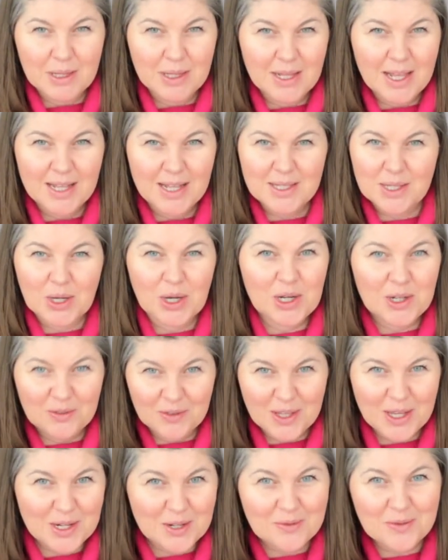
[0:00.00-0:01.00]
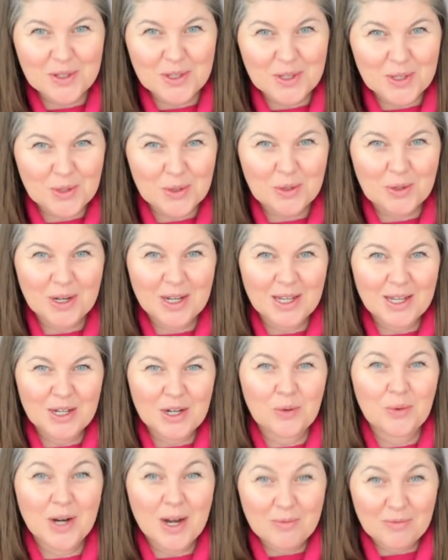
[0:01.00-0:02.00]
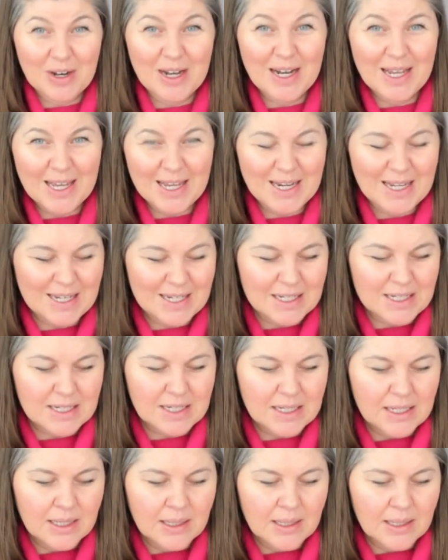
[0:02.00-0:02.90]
and that's kind of the end of the story, when I'm really in it.